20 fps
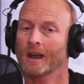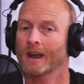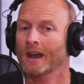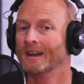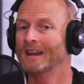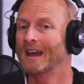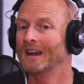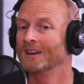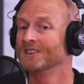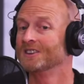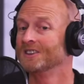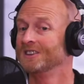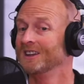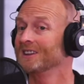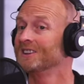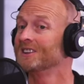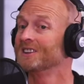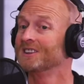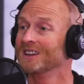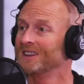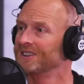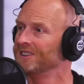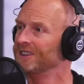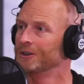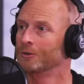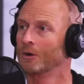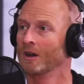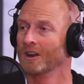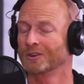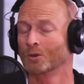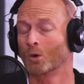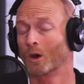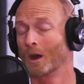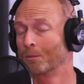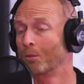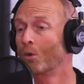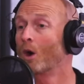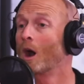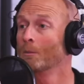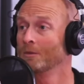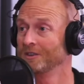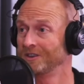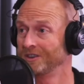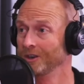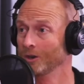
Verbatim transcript: And at a 660 credit score, I promise